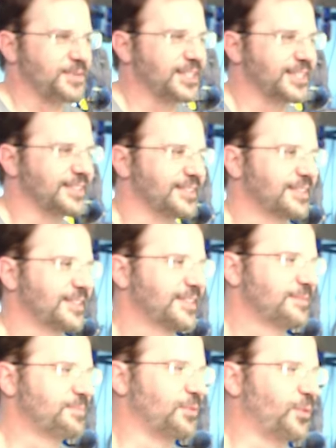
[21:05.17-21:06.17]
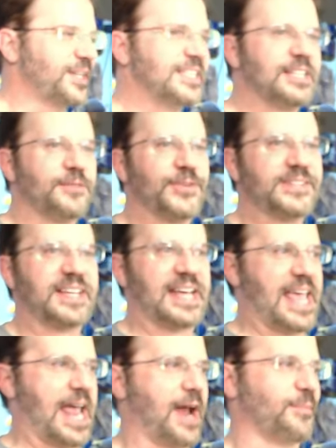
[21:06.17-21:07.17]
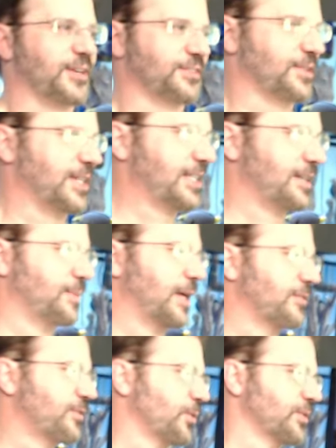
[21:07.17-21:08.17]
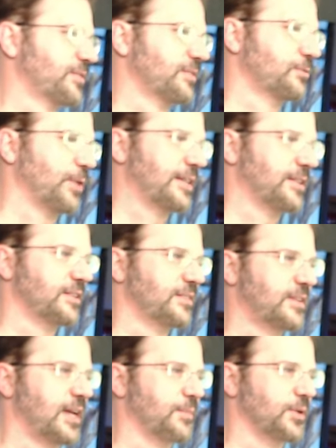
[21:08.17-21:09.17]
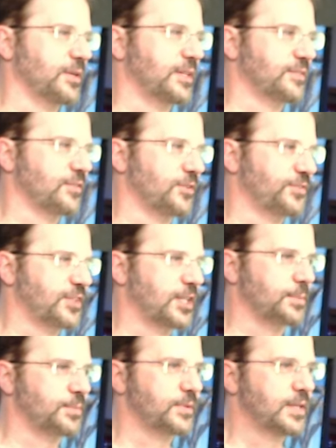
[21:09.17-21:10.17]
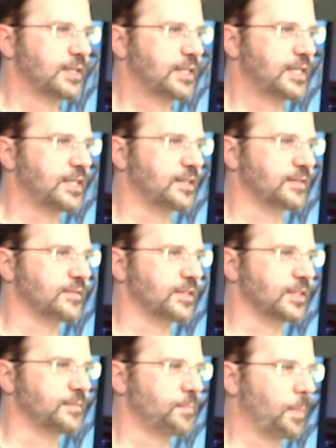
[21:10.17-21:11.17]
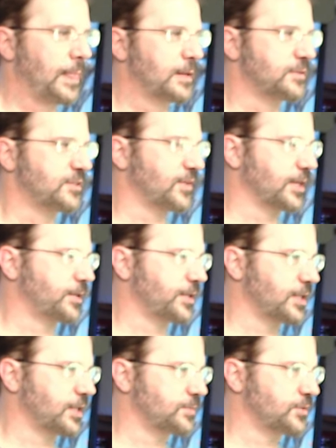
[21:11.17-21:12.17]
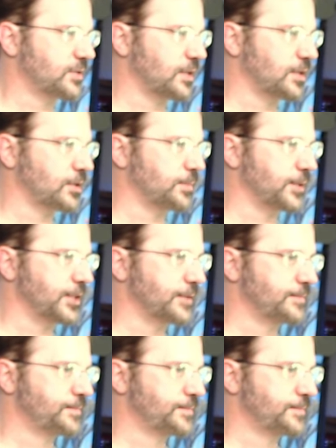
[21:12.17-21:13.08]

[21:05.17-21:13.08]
be it. But what a difference in cameras, right? I mean, of course, granted, this camera is all set up hideously me see if I can clean that up just a little bit.